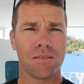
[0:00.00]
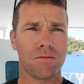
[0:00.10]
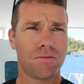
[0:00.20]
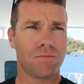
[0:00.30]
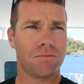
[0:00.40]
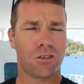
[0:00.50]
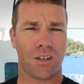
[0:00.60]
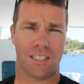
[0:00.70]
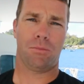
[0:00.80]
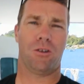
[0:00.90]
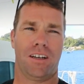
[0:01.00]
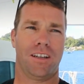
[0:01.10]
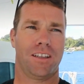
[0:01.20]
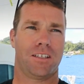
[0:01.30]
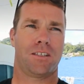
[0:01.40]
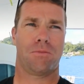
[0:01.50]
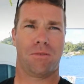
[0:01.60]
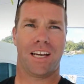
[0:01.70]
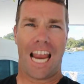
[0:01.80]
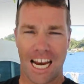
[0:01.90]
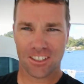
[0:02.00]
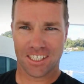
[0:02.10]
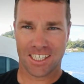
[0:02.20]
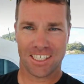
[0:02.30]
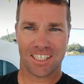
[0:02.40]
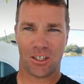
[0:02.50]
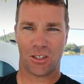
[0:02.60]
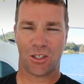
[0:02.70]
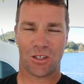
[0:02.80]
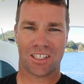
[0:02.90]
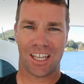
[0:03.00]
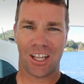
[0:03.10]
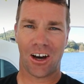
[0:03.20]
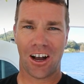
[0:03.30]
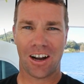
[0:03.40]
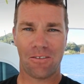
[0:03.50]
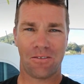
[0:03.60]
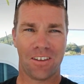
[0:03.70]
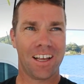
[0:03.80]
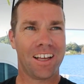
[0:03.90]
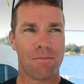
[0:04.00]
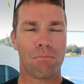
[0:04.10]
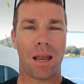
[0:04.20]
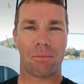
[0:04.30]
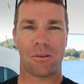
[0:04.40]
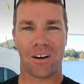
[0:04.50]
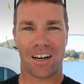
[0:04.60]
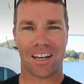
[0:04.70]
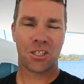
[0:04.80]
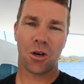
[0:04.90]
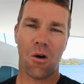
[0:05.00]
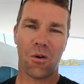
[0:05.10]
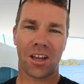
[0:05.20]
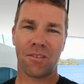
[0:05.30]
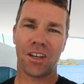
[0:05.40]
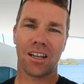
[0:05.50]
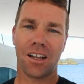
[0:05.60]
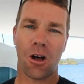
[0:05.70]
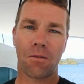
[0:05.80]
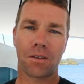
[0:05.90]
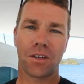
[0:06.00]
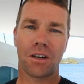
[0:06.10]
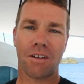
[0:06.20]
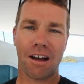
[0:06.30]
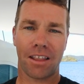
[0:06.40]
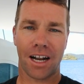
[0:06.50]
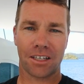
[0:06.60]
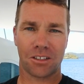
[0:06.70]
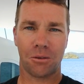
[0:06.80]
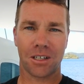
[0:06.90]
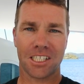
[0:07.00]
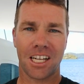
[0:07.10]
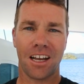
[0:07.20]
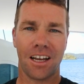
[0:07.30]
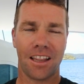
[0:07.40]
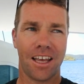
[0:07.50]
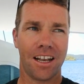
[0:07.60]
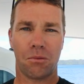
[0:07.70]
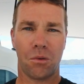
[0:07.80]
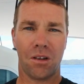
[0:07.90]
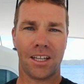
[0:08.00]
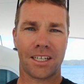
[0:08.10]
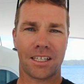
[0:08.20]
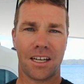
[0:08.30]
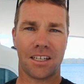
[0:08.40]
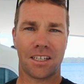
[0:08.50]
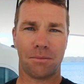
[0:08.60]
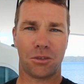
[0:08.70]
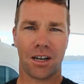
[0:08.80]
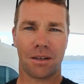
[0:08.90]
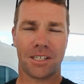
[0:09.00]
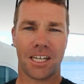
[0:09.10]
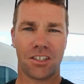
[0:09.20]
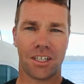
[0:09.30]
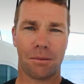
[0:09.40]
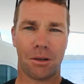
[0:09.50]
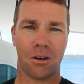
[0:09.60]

of Transport. There's three agencies here, so it's a lot of paperwork. So we'll give you a little overview of how that actually works today, and then we'll link some documentation down